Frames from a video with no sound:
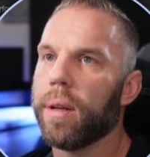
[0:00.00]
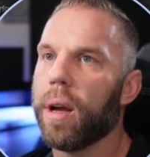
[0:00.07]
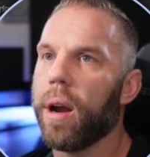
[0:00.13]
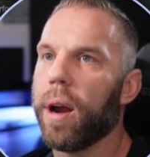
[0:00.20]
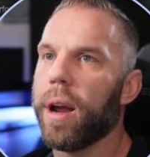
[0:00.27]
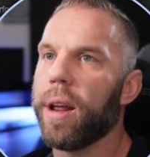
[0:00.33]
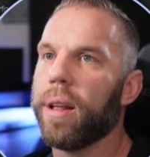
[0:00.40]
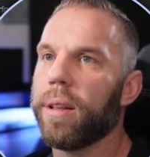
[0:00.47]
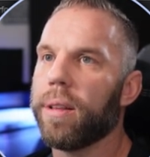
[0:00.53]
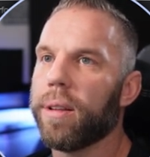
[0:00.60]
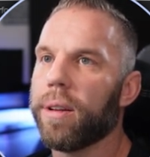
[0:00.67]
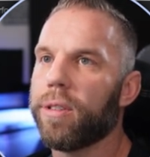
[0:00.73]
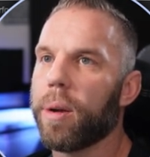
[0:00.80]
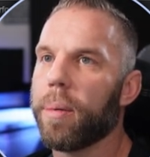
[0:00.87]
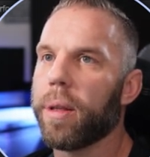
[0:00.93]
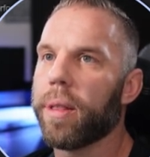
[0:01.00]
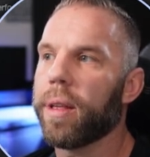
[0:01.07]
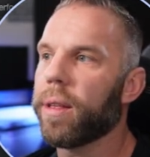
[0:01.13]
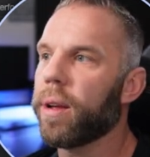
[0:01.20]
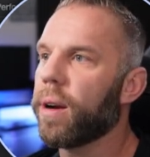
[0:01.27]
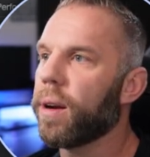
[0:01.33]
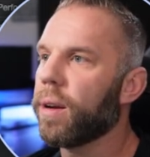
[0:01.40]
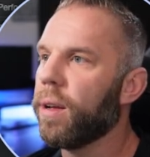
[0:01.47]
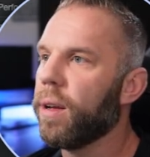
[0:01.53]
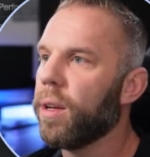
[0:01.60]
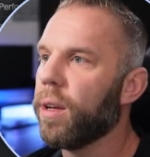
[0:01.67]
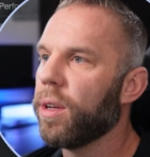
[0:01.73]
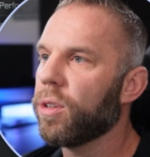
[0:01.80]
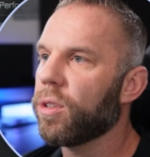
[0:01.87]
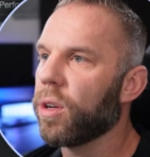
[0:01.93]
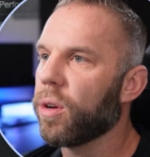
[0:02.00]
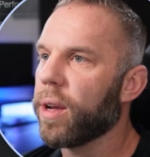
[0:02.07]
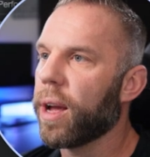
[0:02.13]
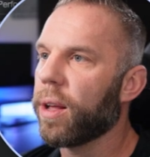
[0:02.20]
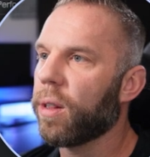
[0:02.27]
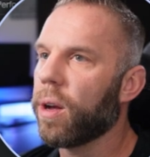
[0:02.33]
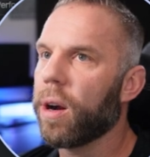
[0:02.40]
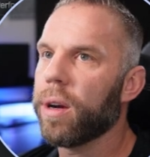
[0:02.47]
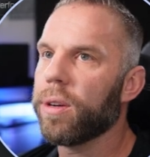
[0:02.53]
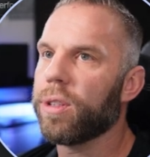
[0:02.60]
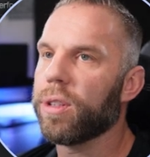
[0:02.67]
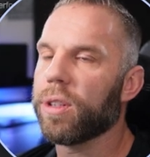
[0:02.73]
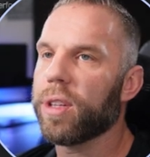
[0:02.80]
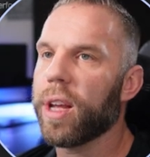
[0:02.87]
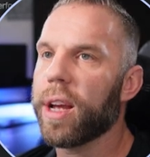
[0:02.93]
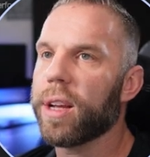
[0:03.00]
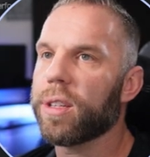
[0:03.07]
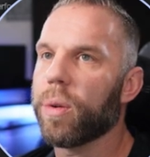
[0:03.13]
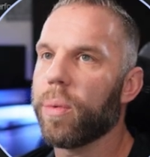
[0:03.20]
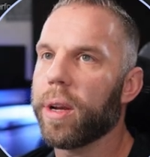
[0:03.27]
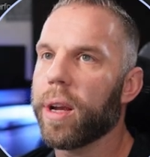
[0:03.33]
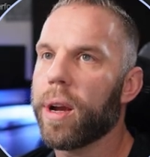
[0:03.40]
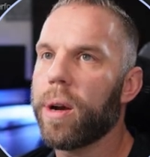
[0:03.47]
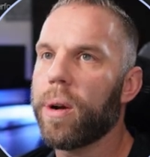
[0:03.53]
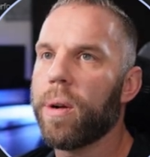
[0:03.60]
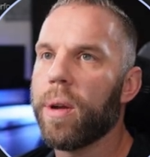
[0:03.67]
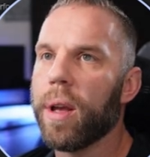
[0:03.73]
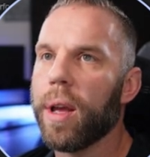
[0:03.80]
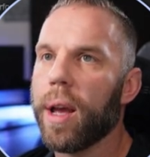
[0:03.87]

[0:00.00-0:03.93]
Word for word: All right, sorry about that there. So yeah, large success. There we go.